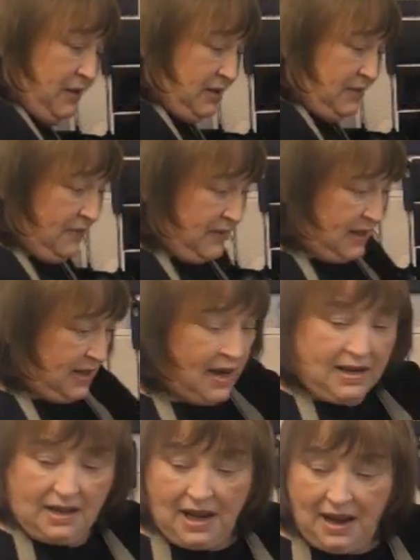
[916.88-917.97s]
you take
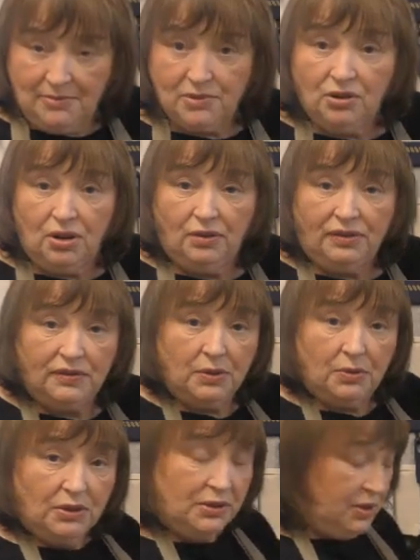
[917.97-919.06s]
your camera off, if you want